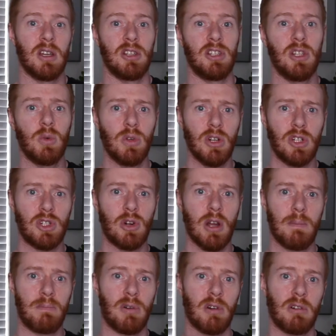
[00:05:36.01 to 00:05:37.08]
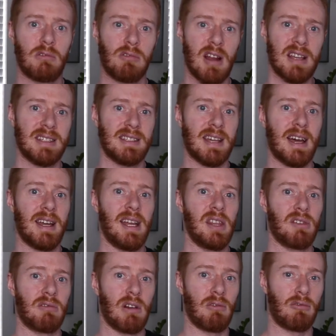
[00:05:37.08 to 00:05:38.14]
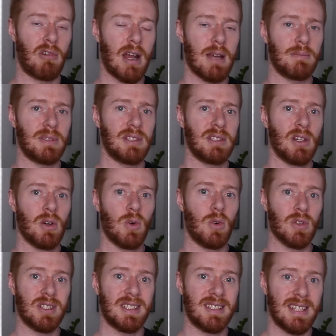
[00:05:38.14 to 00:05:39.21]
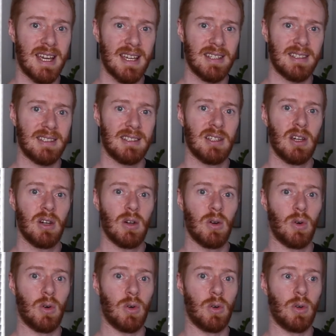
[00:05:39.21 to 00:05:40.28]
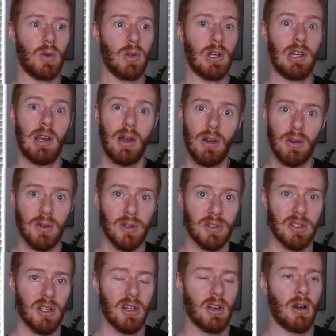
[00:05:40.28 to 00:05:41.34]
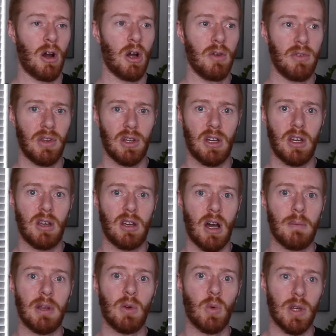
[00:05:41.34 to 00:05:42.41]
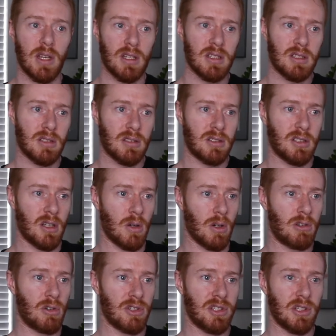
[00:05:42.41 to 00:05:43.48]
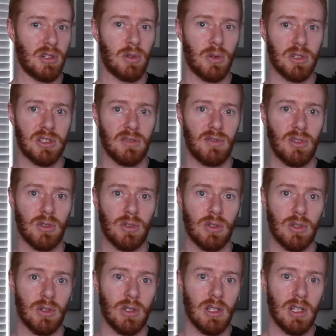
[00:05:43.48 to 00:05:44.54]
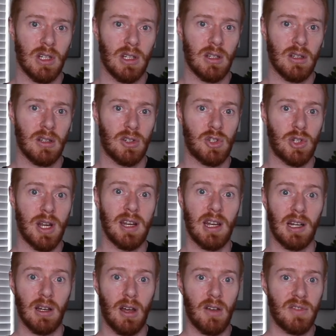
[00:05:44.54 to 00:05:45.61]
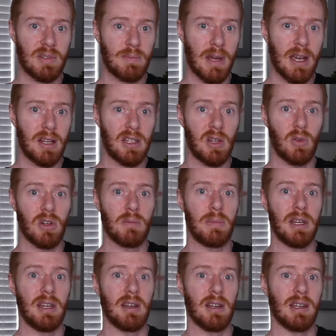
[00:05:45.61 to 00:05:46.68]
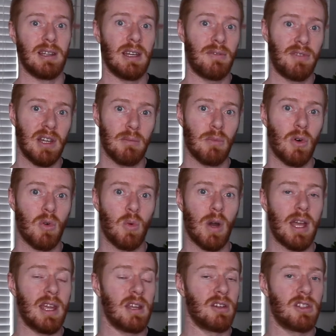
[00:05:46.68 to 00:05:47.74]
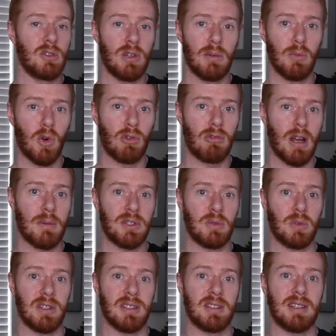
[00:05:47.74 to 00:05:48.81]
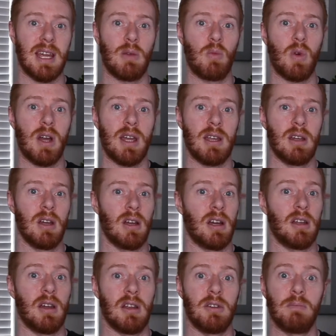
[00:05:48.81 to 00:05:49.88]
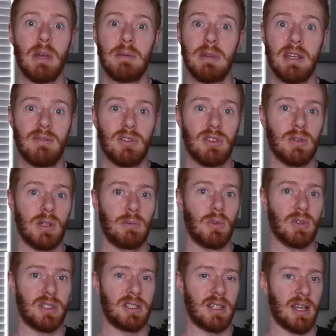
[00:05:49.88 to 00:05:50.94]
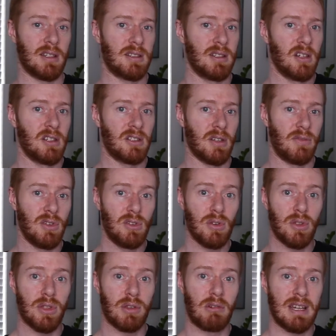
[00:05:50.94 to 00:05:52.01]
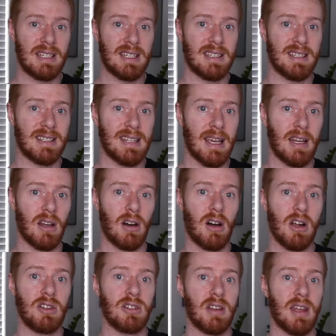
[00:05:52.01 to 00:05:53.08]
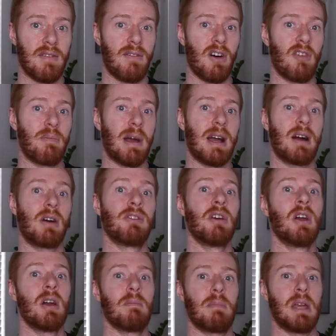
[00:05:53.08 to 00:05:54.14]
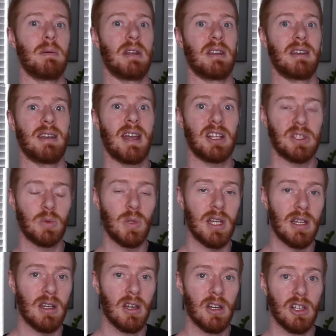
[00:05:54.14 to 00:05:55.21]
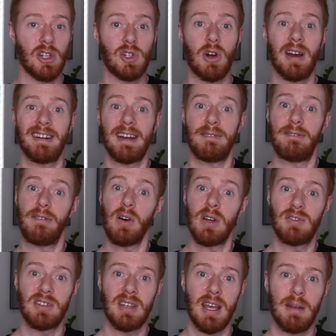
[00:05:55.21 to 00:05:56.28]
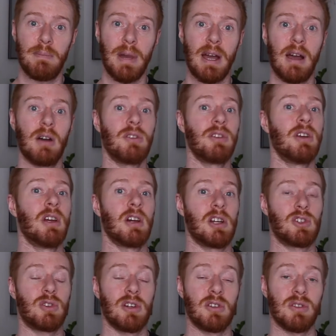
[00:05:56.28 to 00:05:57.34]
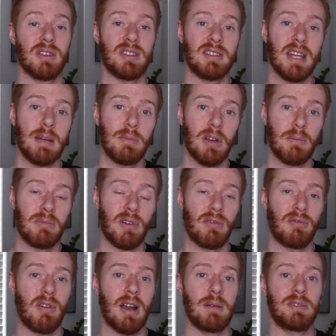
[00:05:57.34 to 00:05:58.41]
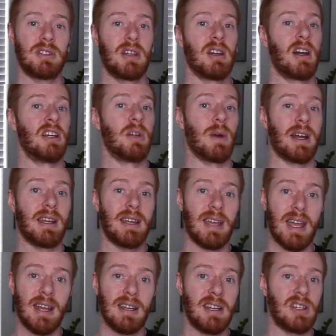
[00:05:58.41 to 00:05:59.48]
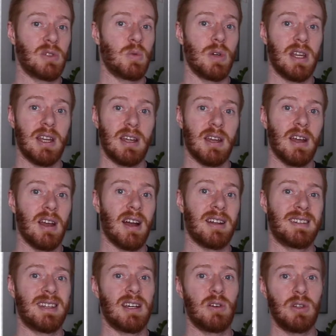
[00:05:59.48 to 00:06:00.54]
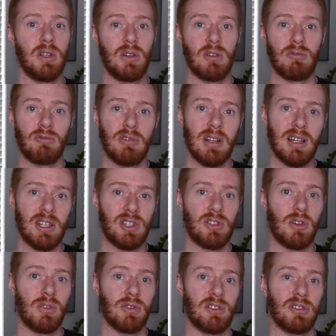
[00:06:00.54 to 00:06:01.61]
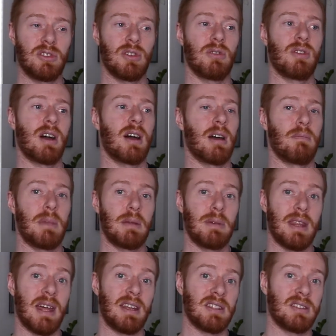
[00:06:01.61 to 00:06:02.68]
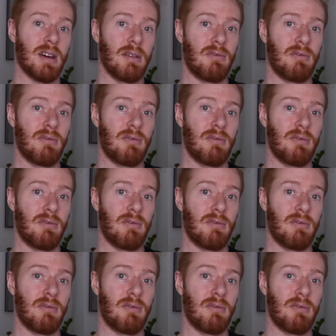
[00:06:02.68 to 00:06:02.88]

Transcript: You want to try and progress that either in reps or sets or load over the coming weeks. So across the course of your training lifespan, you want to be lifting more weight, doing more reps with the same weight, and maybe even doing more sets. So if you do 3 sets of 10 at 185 pound, maybe the next week you try and add 5 to 10 pound and try and do the same number of reps, and you add again each week until you can really struggle to do that, and maybe then it's time